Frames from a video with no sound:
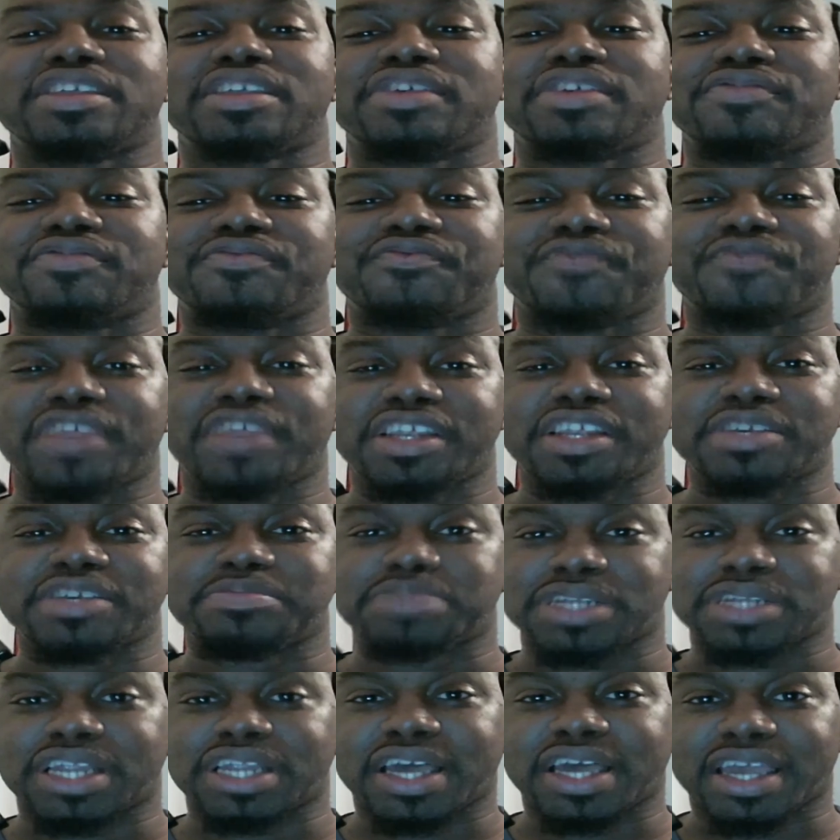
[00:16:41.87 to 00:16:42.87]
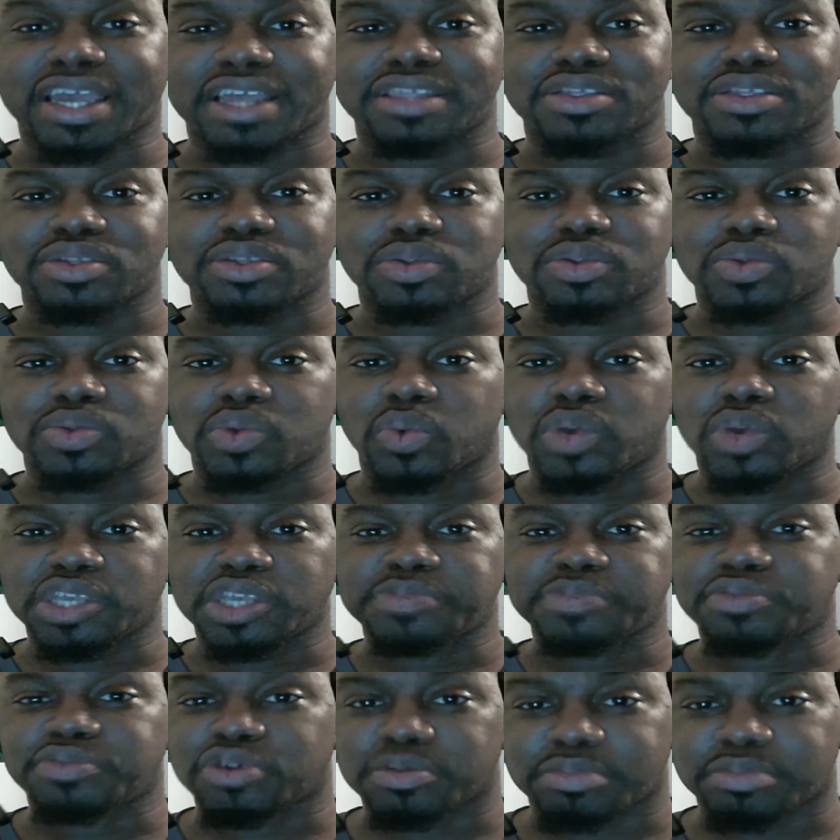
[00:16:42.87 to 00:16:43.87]
to even finish playing the
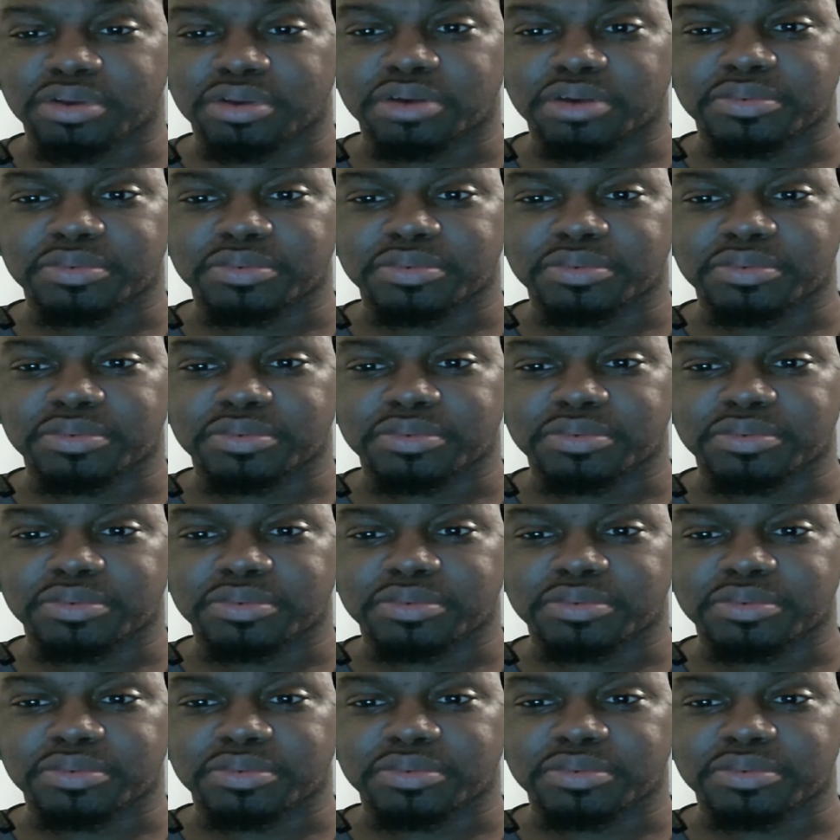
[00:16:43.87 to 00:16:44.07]
whisper